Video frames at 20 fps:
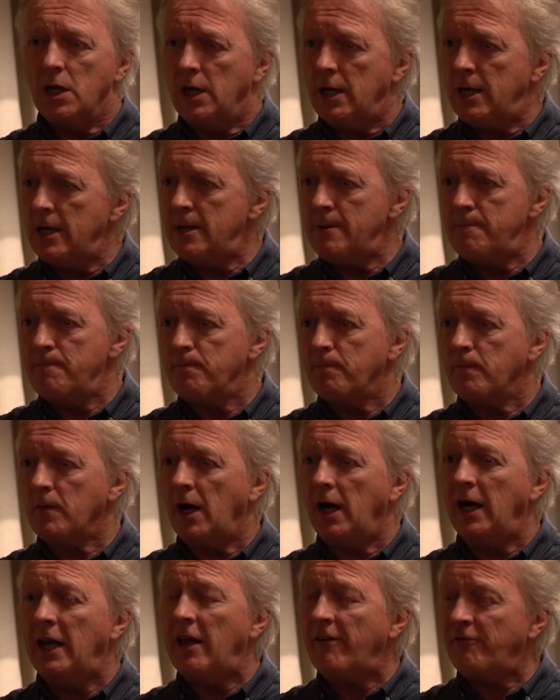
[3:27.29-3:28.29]

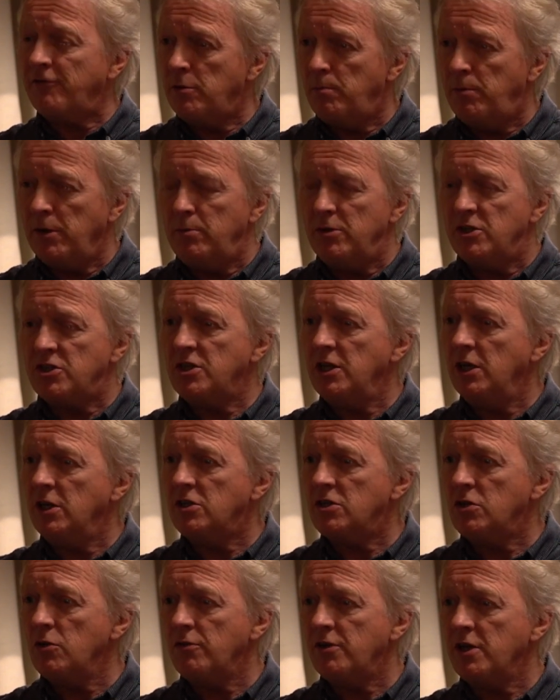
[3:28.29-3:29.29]
I left the BBC
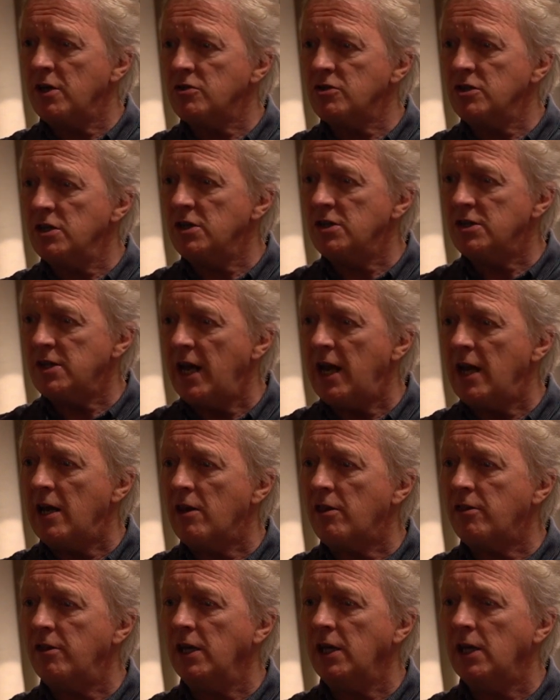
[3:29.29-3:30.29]
in
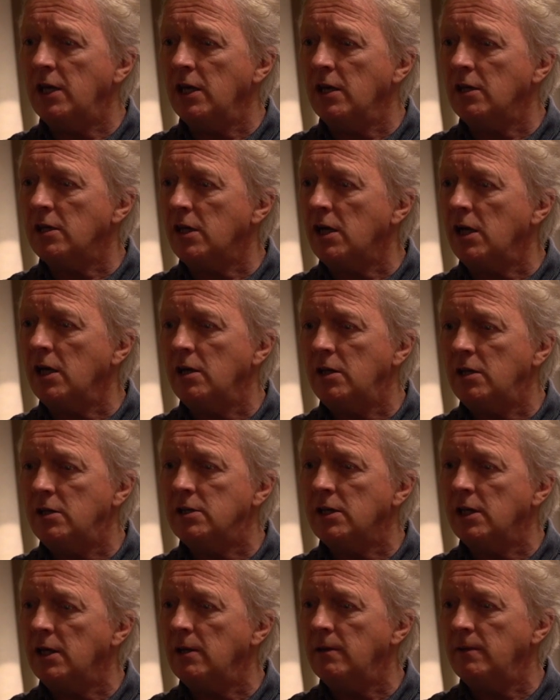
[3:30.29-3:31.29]
2010 thinking that
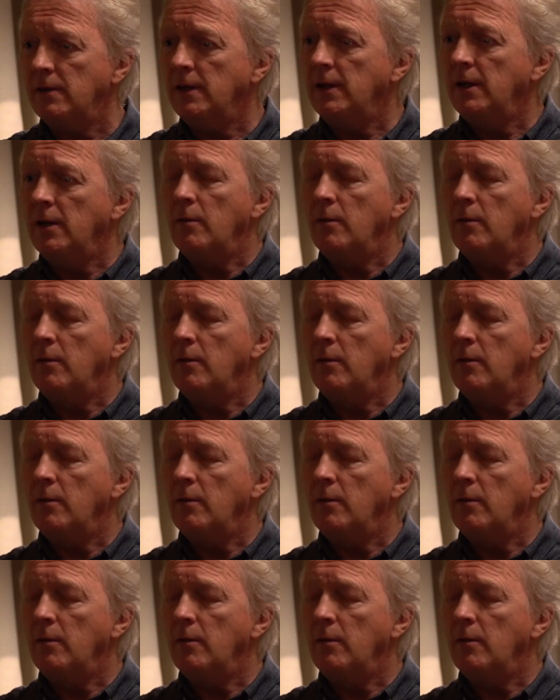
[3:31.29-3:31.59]
I'd